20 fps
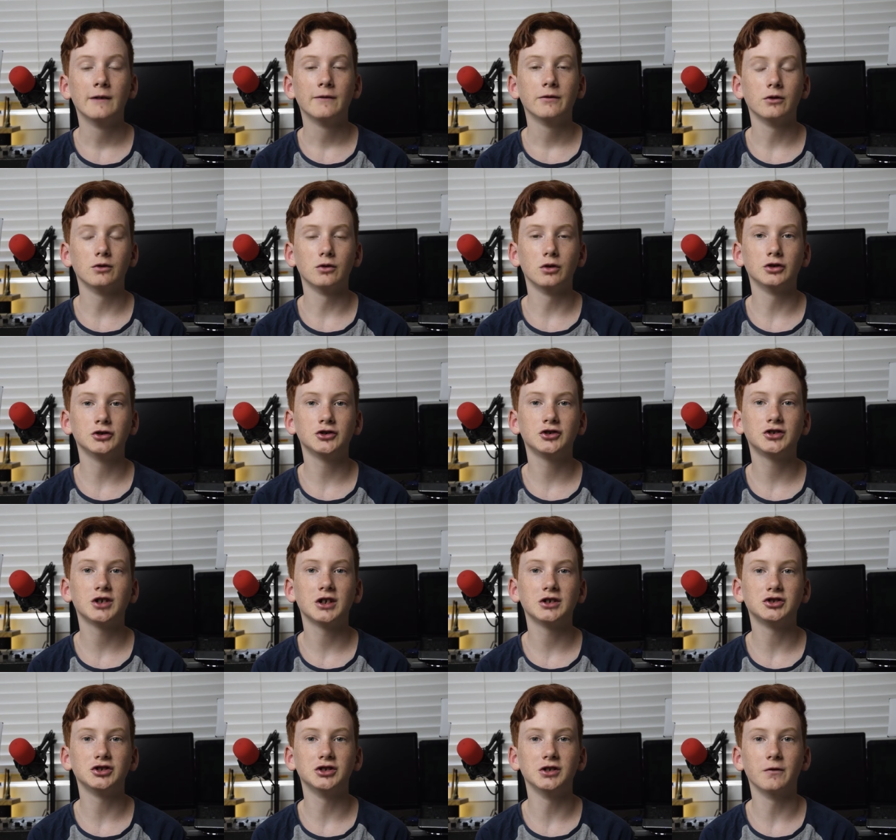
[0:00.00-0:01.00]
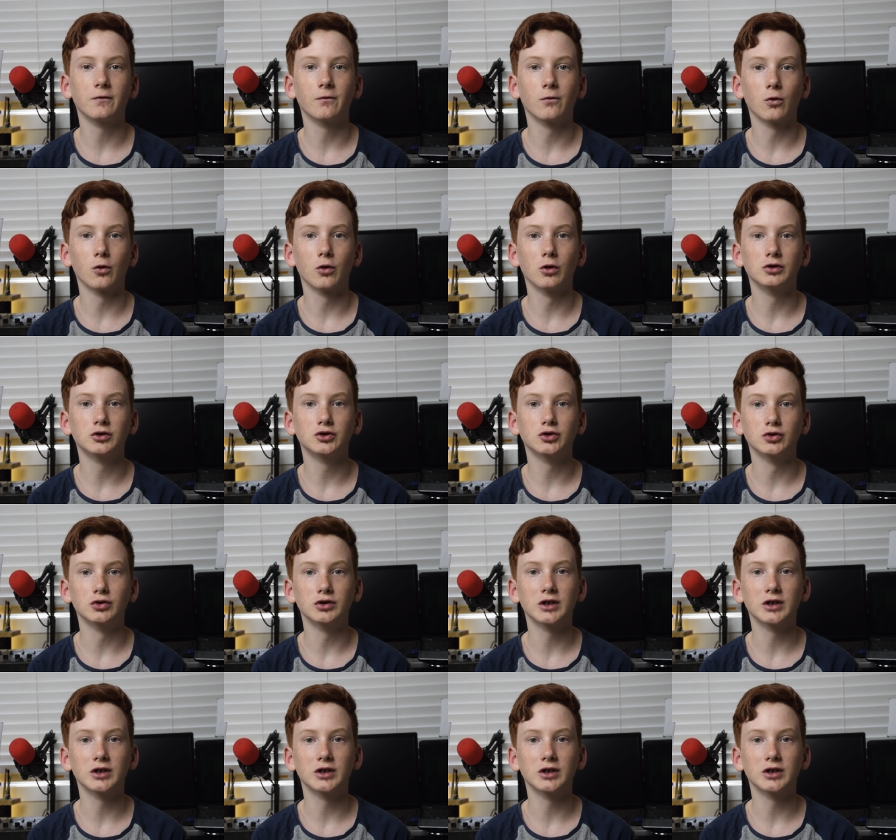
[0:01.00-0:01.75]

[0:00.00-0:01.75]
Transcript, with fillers: the Logitech G402